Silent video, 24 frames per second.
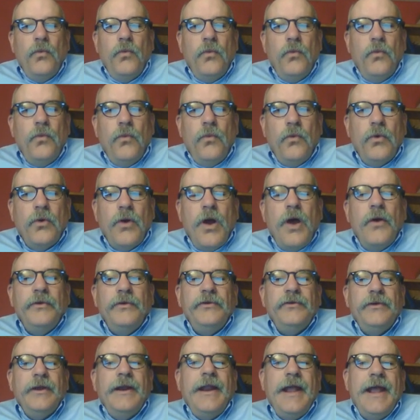we're
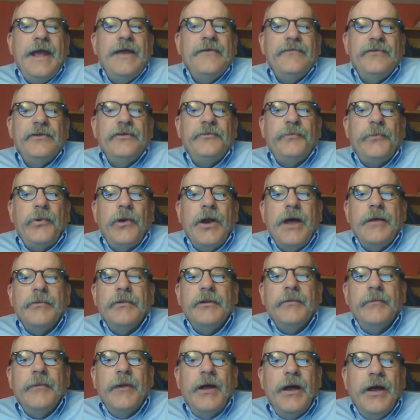always going to have this
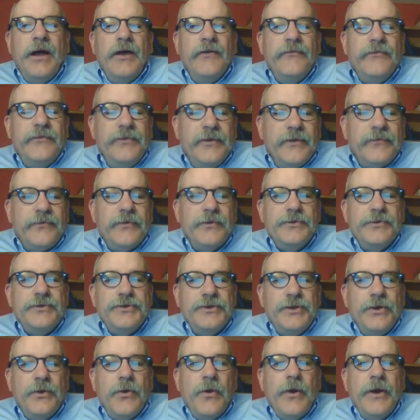problem of different
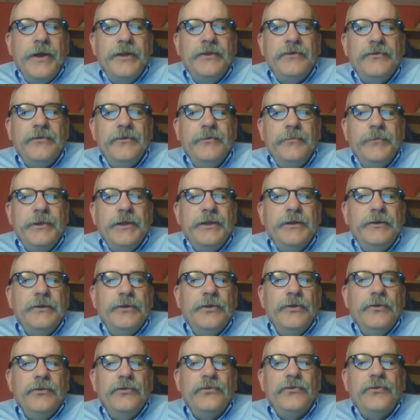geoids being
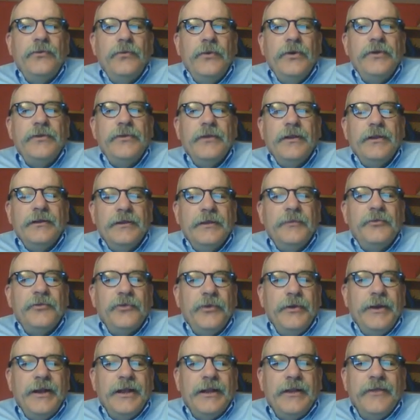used with
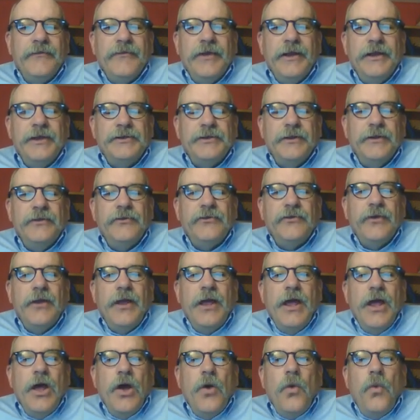ellipsoid elevations.
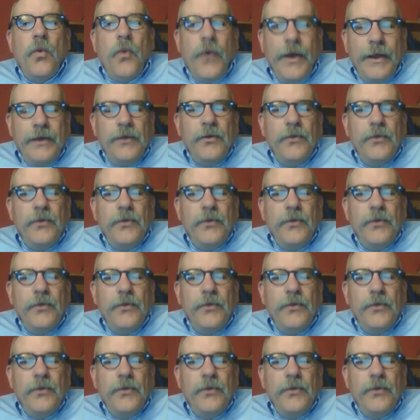Why